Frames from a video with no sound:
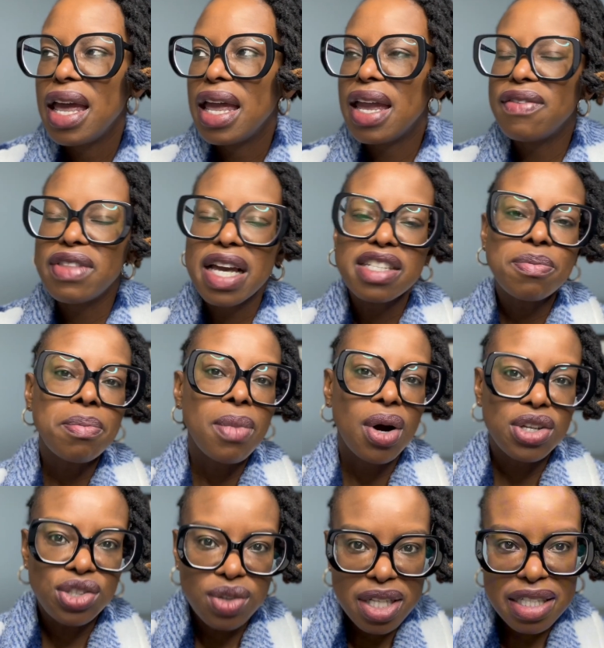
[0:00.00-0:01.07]
If there's
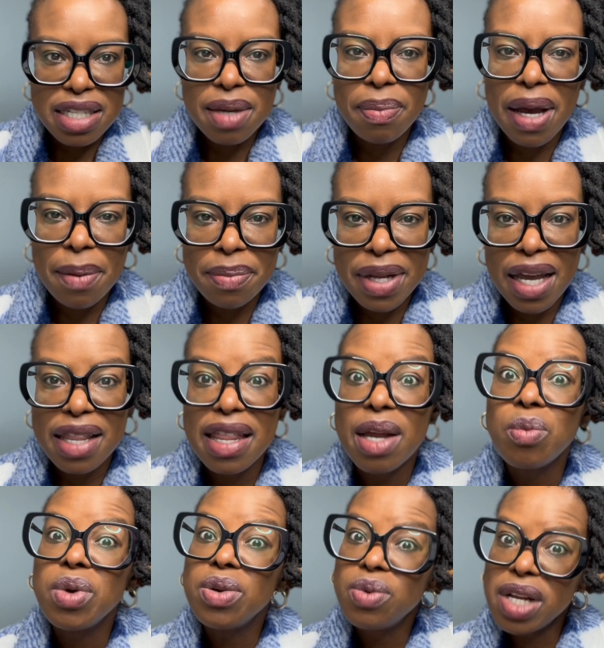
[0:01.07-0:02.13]
moderate sleep apnea,
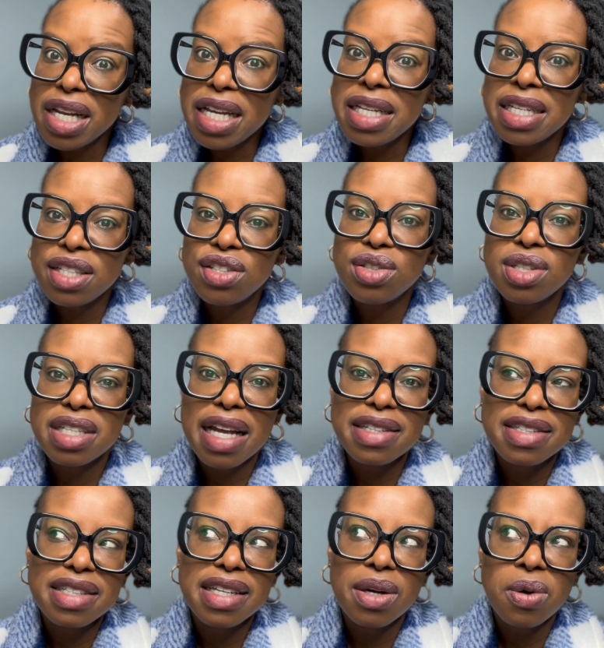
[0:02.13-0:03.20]
then we really need to start
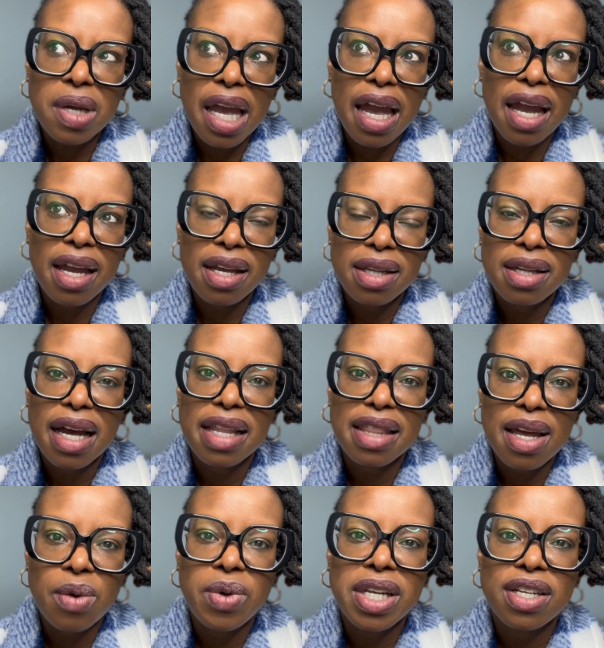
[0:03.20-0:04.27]
to say, okay, I
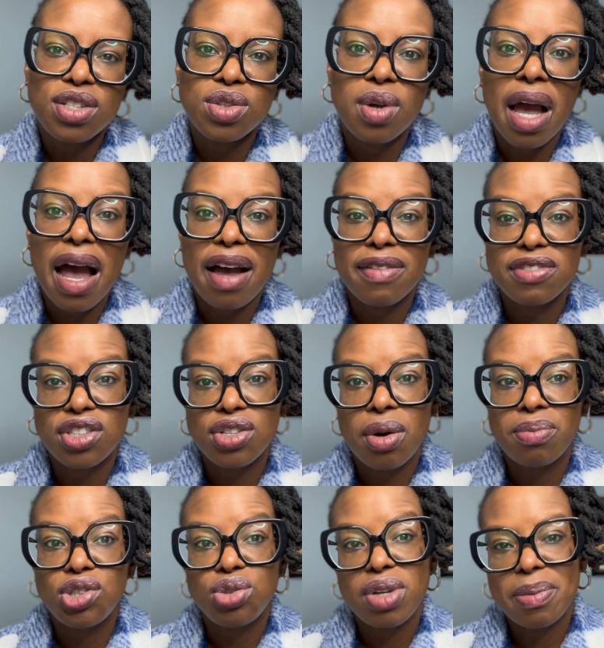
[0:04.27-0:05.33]
think we need to have
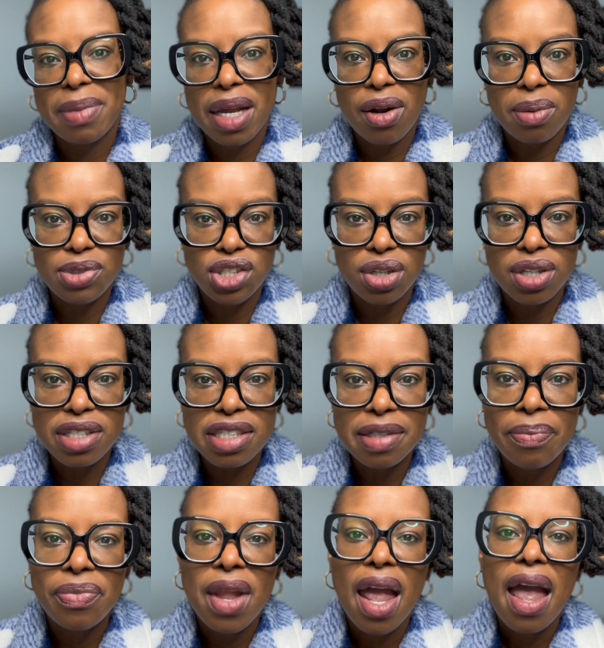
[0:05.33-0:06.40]
some treatment options.
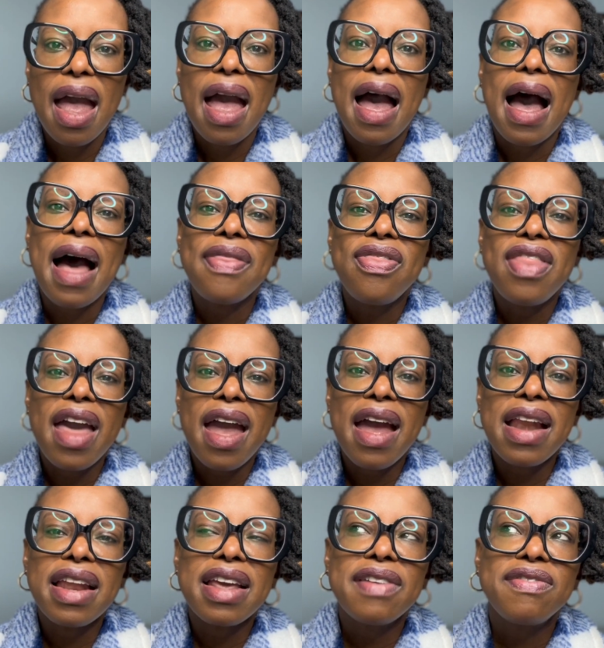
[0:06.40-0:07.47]
And
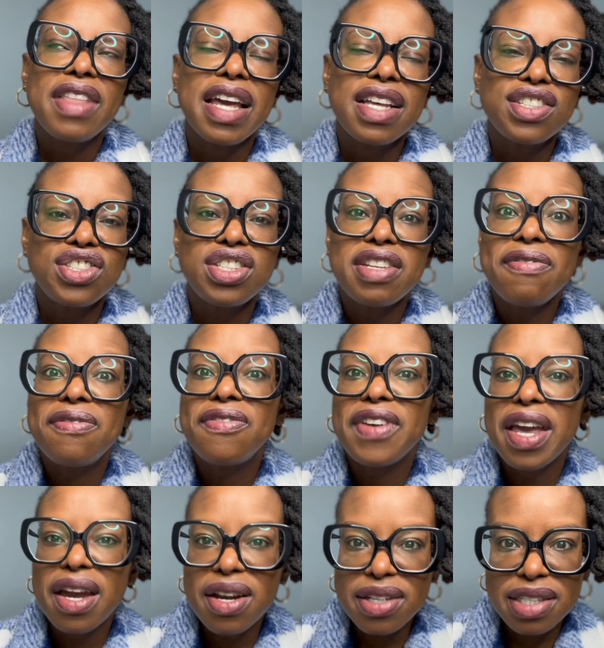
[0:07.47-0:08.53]
then if there's
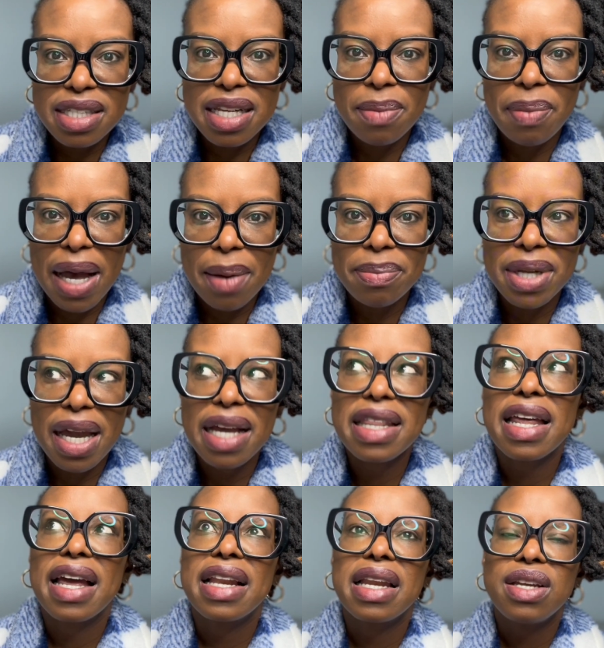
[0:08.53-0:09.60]
severe sleep apnea,
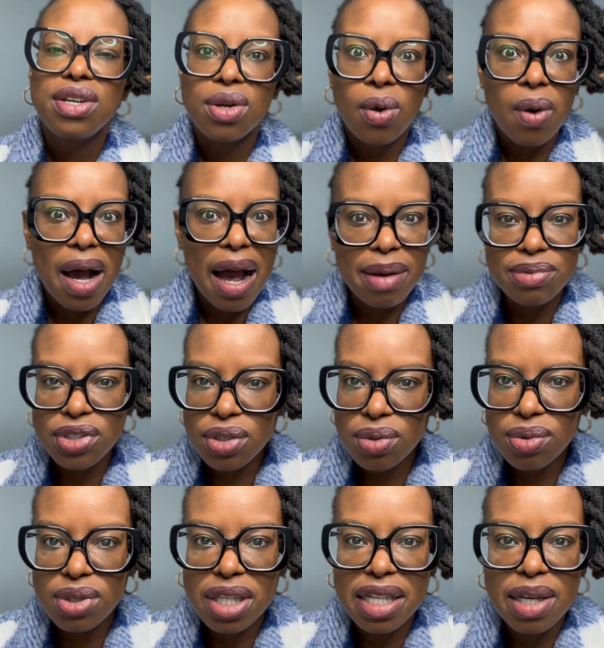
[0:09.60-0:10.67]
then,
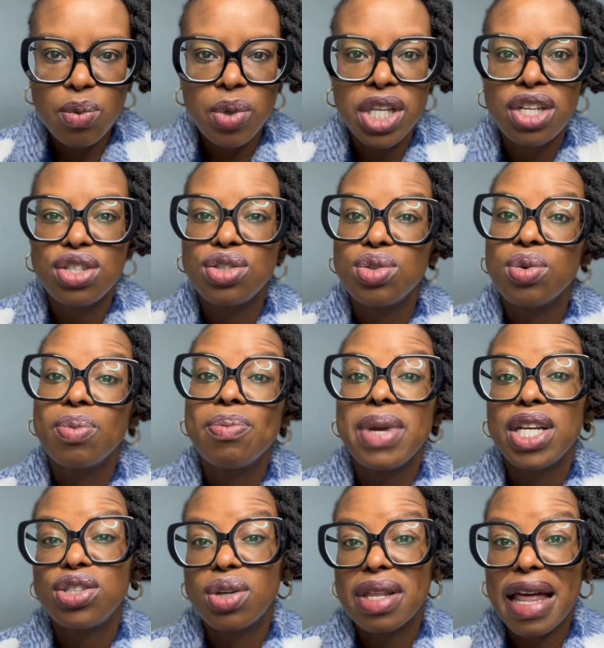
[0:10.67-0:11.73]
absolutely we need to
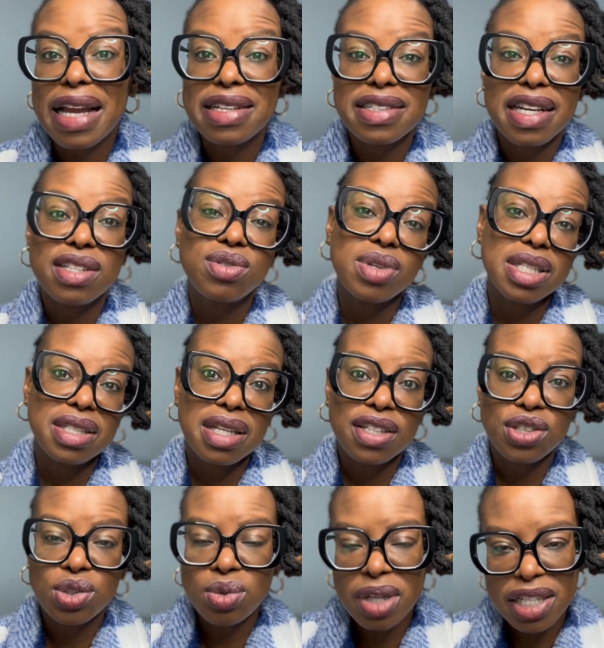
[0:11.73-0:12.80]
make sure that is addressed
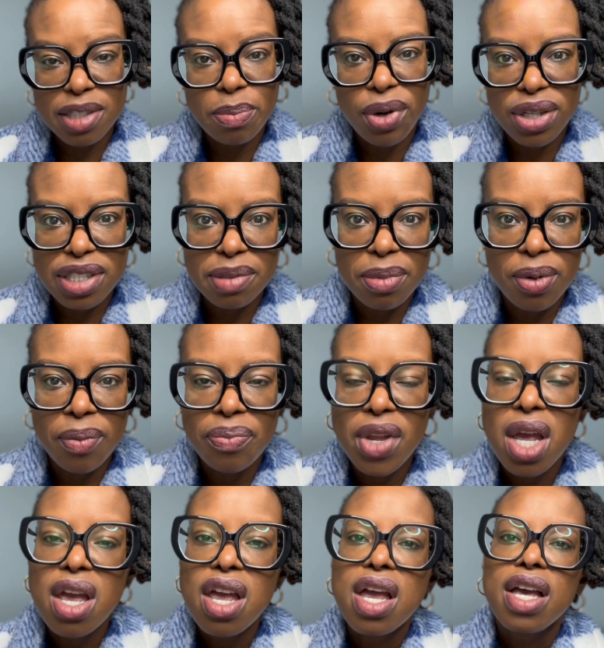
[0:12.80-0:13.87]
as soon as possible.
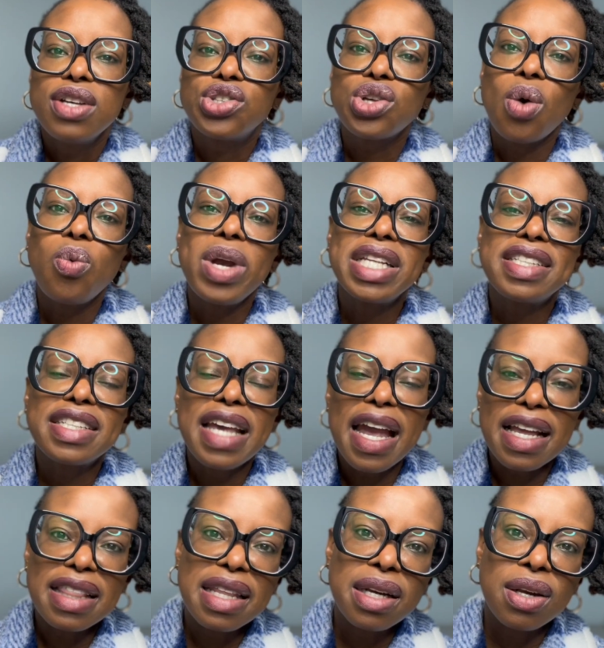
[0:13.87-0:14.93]
So we
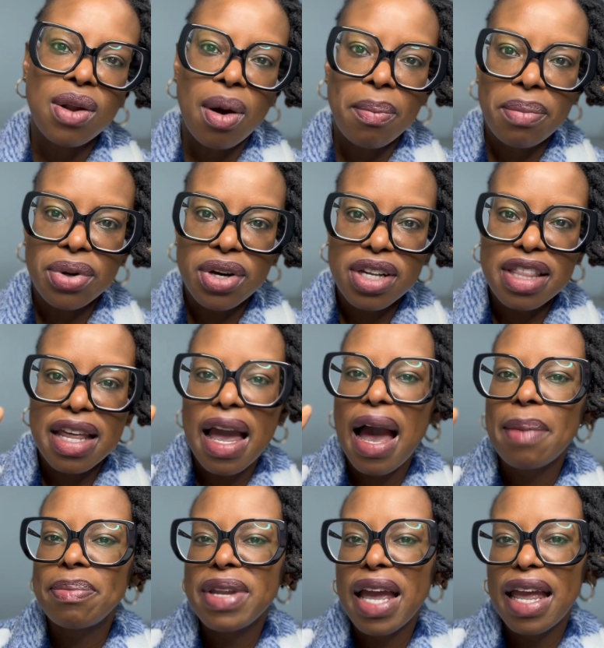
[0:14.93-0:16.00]
take the number, the
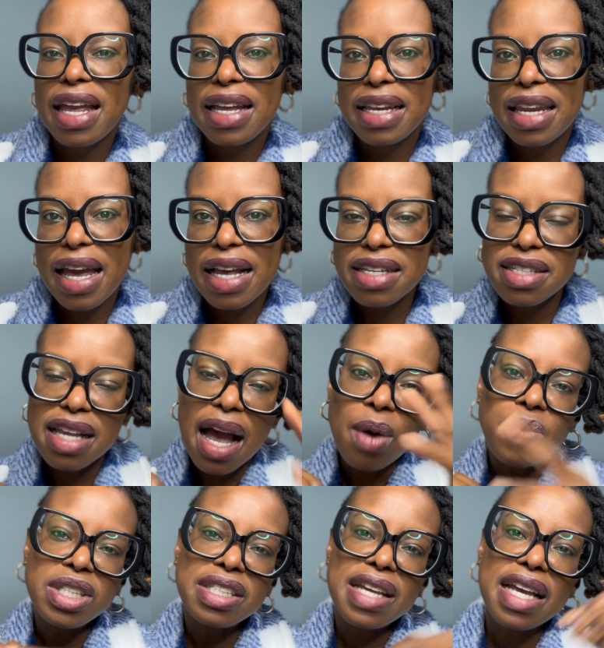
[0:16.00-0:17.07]
apnea index,
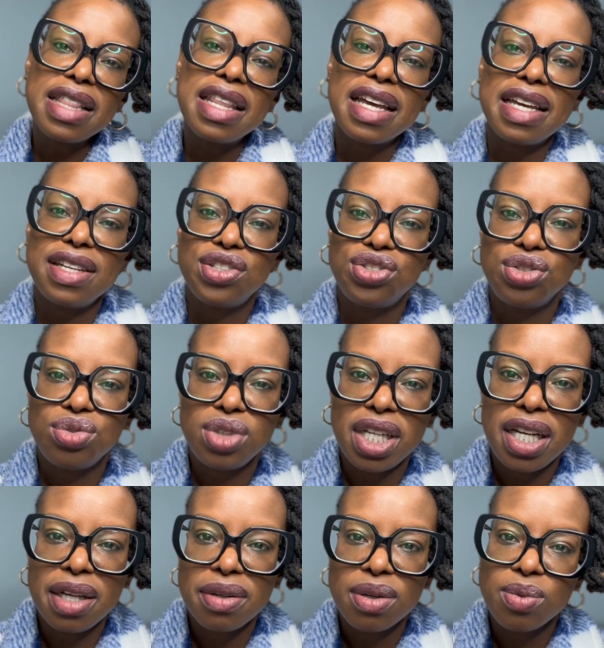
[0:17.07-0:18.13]
and we take the
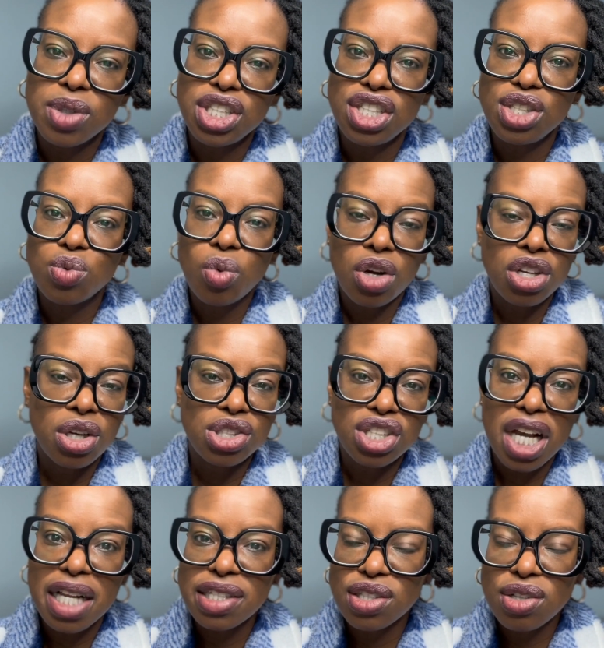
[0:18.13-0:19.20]
history, which is what your
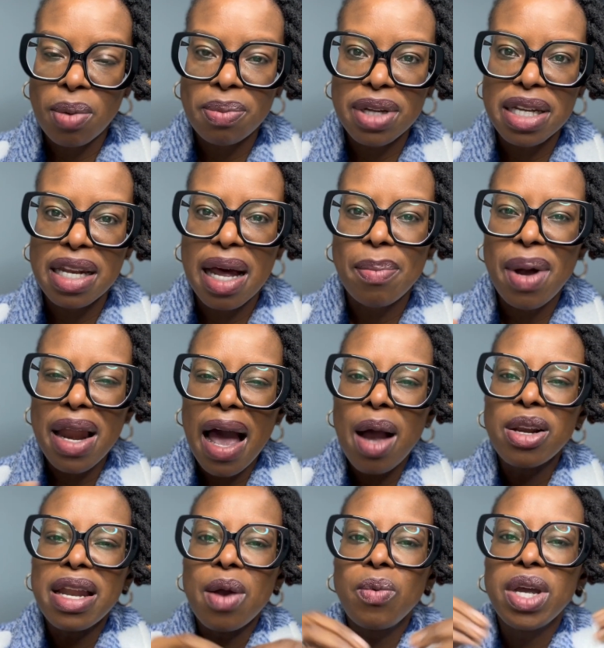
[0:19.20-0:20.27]
child is complaining about,
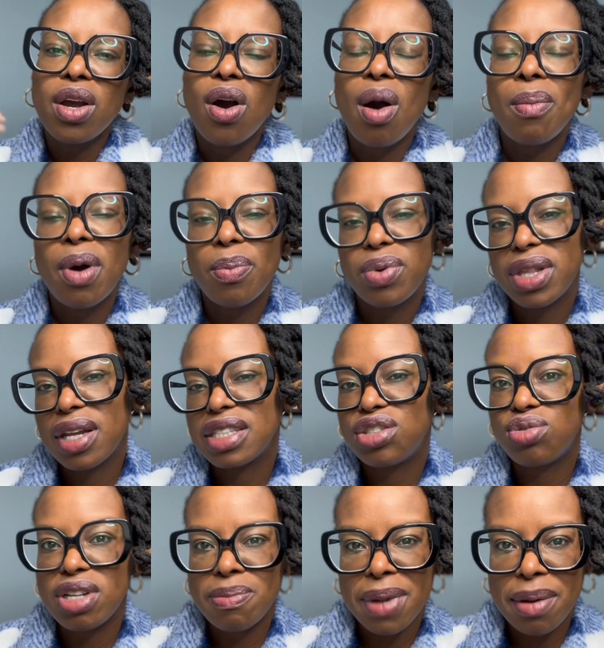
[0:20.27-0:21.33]
and then we come up with a
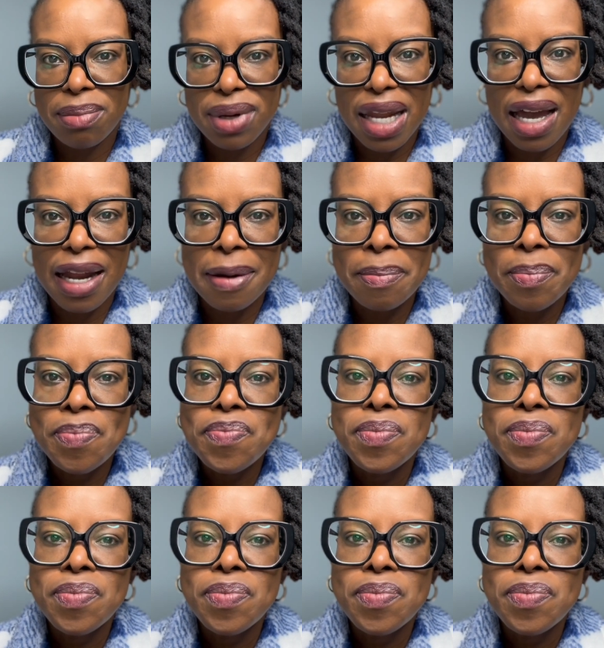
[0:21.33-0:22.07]
treatment plan